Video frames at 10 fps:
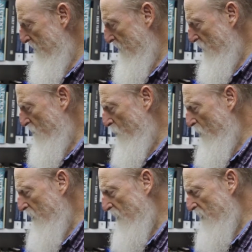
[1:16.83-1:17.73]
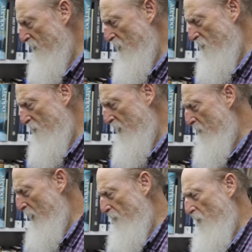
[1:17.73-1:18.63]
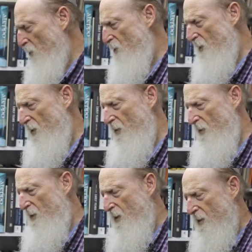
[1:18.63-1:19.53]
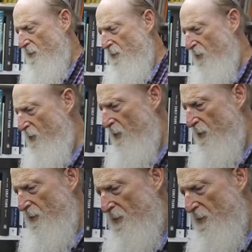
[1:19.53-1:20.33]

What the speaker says: this book has just been a popular seller for